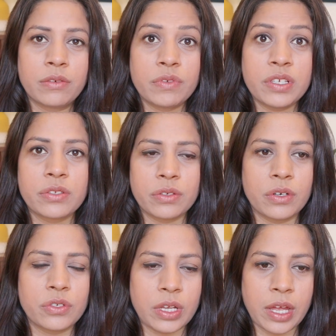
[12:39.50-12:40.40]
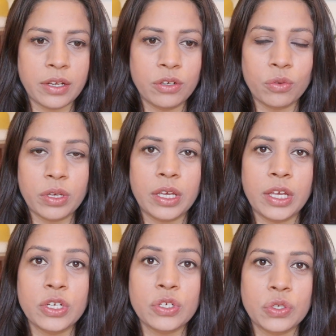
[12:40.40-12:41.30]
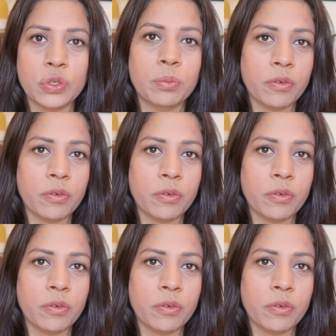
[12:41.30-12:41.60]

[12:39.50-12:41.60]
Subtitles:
research and looking into